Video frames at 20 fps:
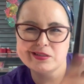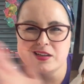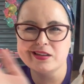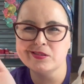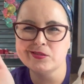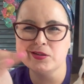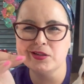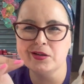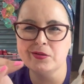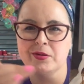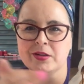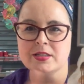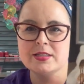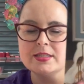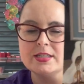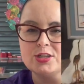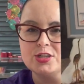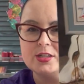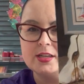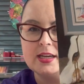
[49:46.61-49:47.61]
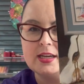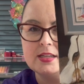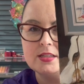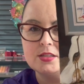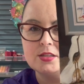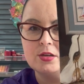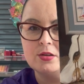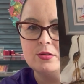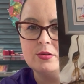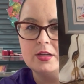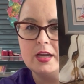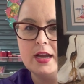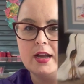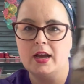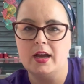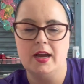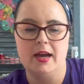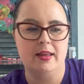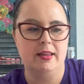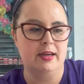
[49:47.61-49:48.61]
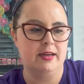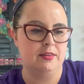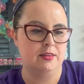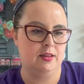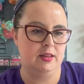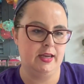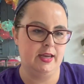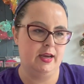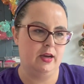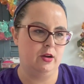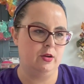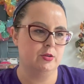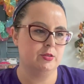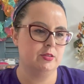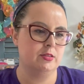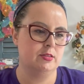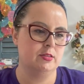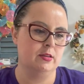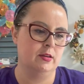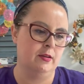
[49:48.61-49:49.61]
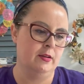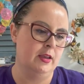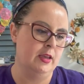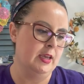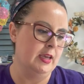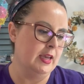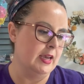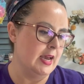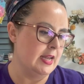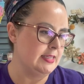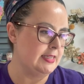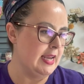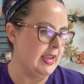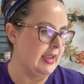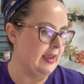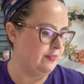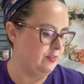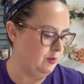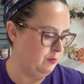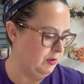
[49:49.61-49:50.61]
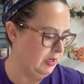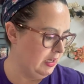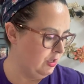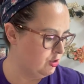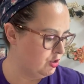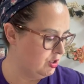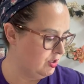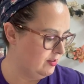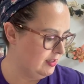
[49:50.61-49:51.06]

I don't really want to stitch the kids though. I got, I like the lighthouse. A Day at the Beach.